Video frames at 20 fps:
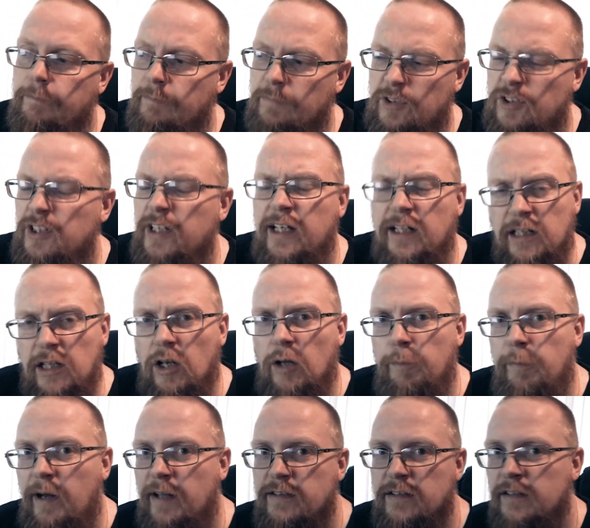certainly a lot
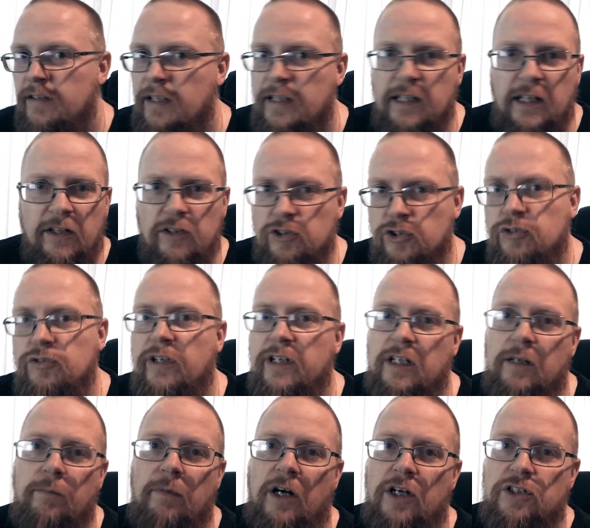better than any kind of
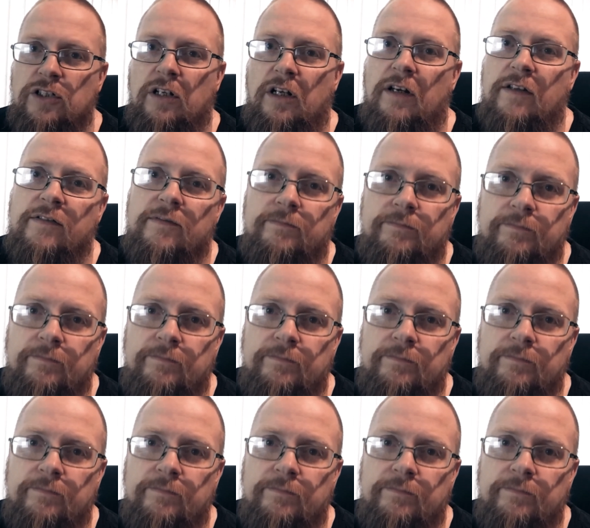striking martial art.